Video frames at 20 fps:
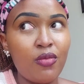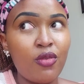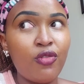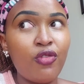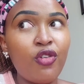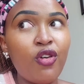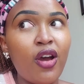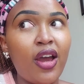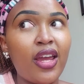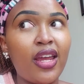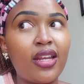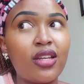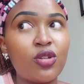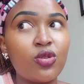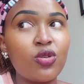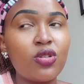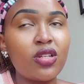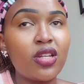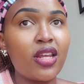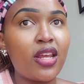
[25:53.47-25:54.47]
before I
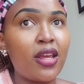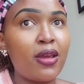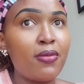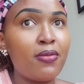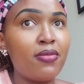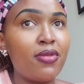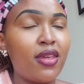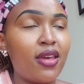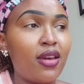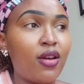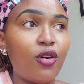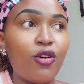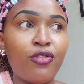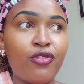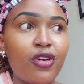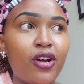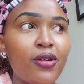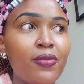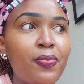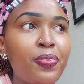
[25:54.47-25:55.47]
told him the
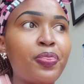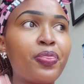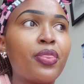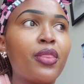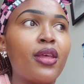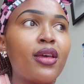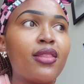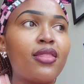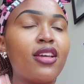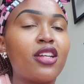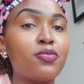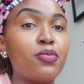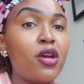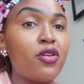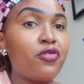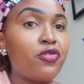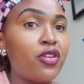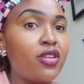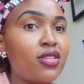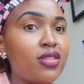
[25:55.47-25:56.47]
offer that
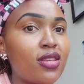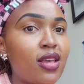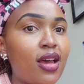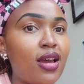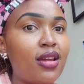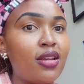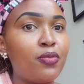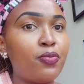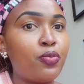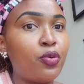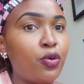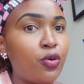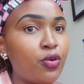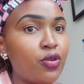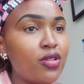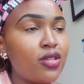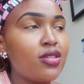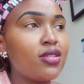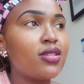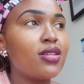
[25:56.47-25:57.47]
my friends had
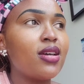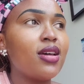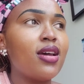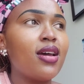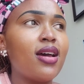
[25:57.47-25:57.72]
posed,